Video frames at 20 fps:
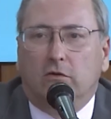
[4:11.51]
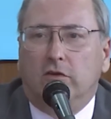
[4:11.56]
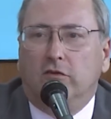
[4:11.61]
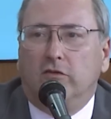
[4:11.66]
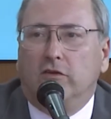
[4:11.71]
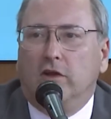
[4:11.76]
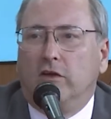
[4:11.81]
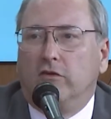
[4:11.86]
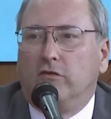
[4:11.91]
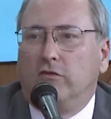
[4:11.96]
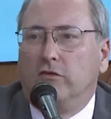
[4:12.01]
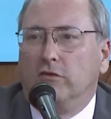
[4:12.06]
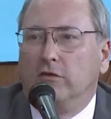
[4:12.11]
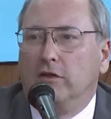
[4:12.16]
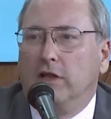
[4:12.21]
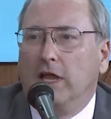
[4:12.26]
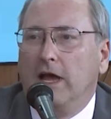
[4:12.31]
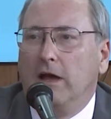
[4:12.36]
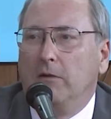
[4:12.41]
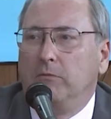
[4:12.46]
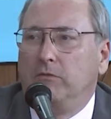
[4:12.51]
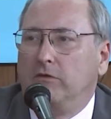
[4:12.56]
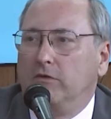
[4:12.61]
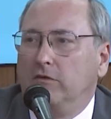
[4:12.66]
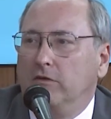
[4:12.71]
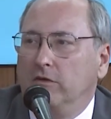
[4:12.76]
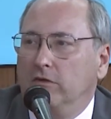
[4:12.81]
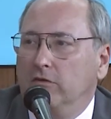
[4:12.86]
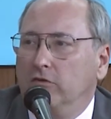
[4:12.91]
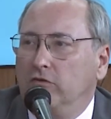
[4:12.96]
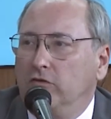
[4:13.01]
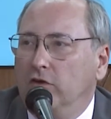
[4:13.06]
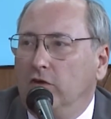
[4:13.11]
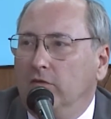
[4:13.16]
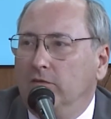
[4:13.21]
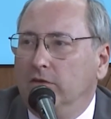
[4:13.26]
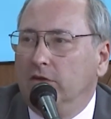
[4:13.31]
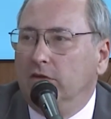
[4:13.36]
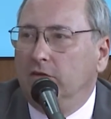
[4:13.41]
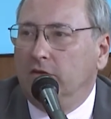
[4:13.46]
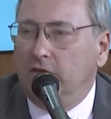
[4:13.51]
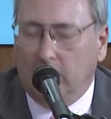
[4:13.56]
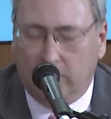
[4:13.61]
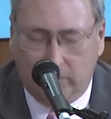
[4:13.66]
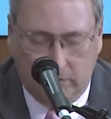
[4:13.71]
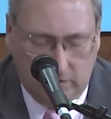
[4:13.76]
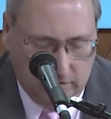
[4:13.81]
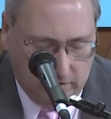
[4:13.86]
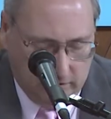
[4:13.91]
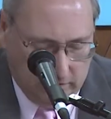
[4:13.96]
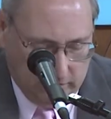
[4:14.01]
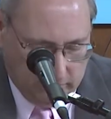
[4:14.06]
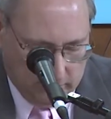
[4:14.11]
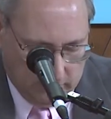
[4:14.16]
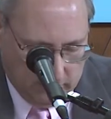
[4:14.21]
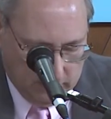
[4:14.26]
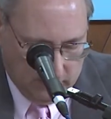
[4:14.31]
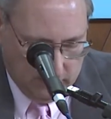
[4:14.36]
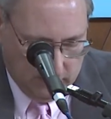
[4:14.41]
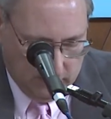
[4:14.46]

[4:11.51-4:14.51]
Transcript: Ridge National Labs and shelved in the 70s.